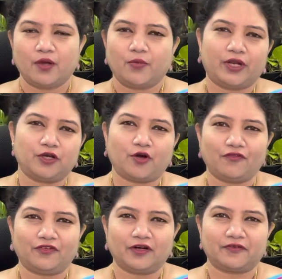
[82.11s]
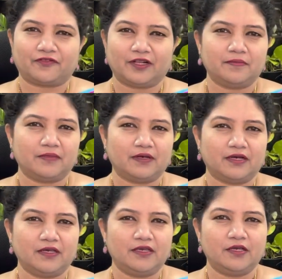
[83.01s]
When you go for a film,
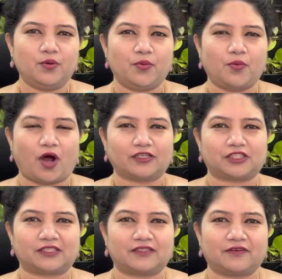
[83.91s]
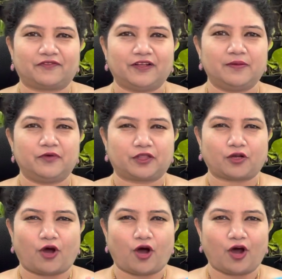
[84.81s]
you watch the film with
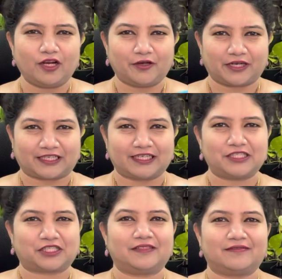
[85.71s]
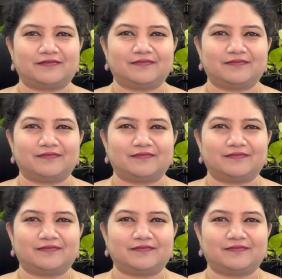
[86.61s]
all your attention.